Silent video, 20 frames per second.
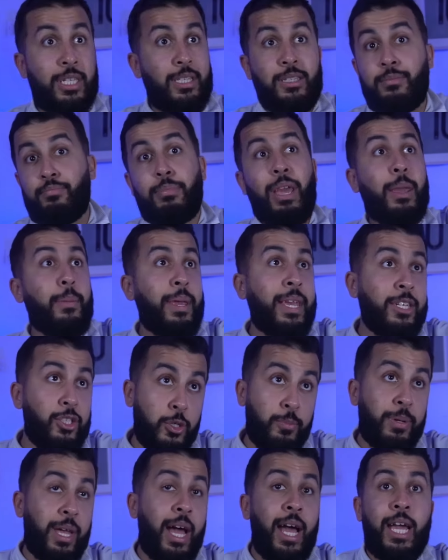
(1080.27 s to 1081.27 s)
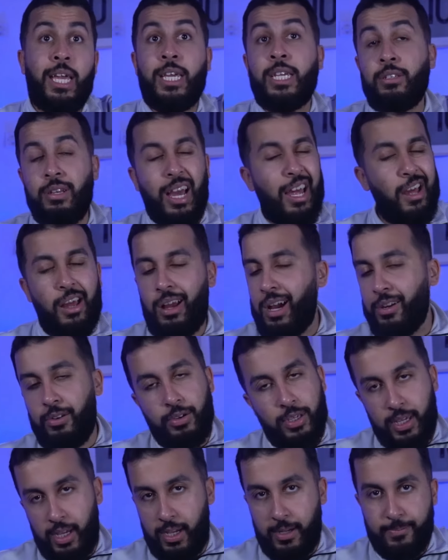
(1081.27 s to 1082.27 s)
maybe he should be higher. I don't
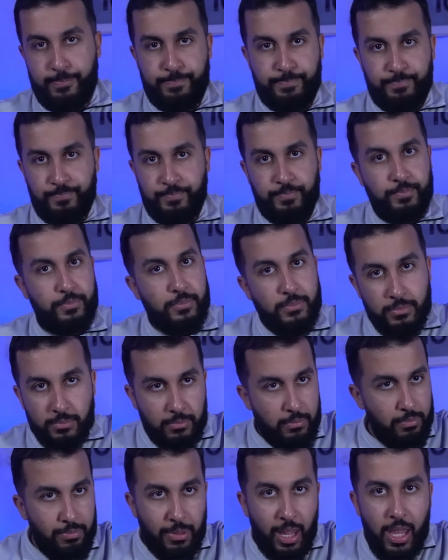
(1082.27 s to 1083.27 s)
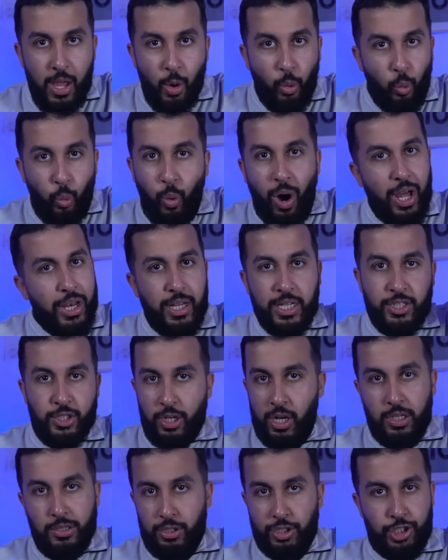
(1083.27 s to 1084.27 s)
care. One is
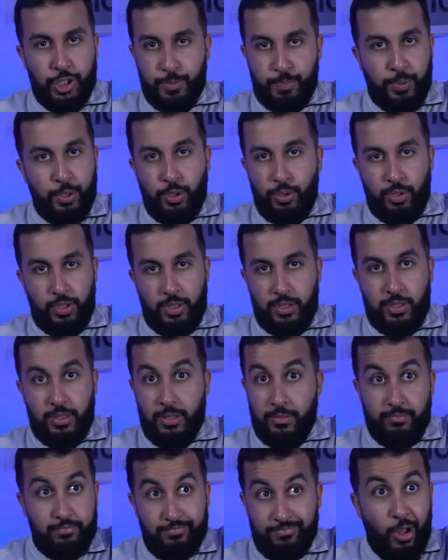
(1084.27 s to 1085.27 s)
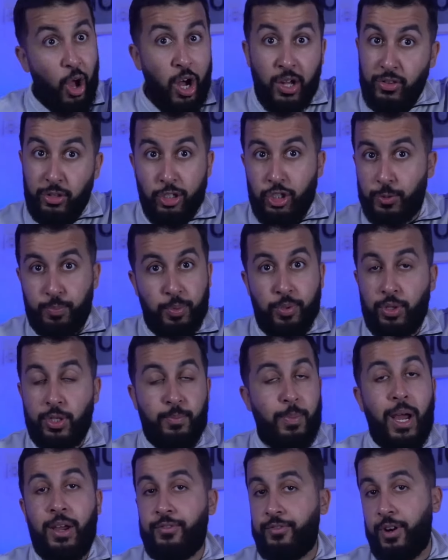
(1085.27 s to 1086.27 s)
undisputed. Undisputed
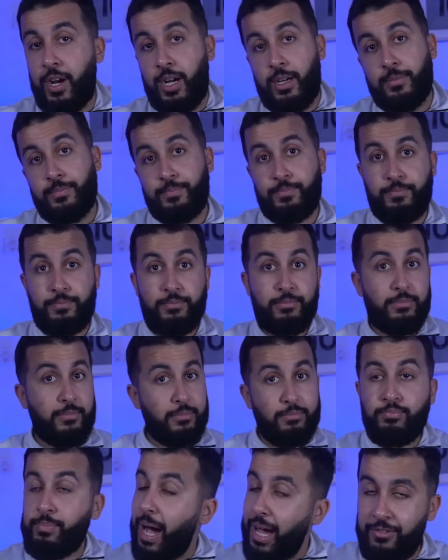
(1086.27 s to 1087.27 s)
by far. By